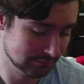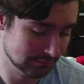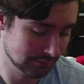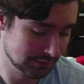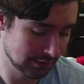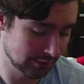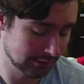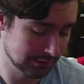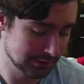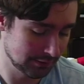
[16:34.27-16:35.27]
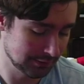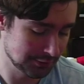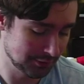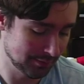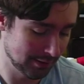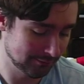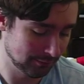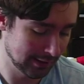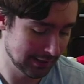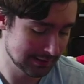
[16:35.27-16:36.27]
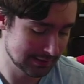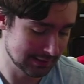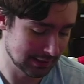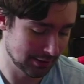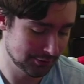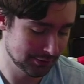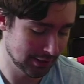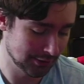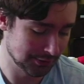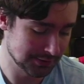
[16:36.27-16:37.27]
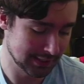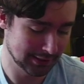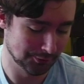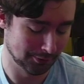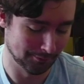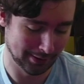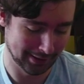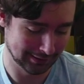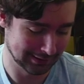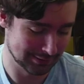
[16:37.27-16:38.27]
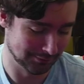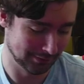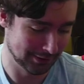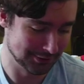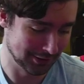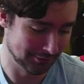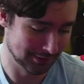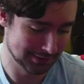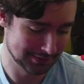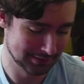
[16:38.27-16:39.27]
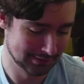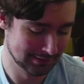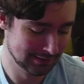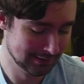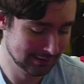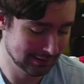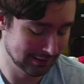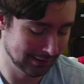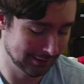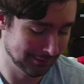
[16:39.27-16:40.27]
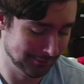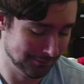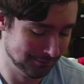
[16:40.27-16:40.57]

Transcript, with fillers: Starting, starting the stream off right. Sent $100. Thank you, Crabatic. That's very generous. Um,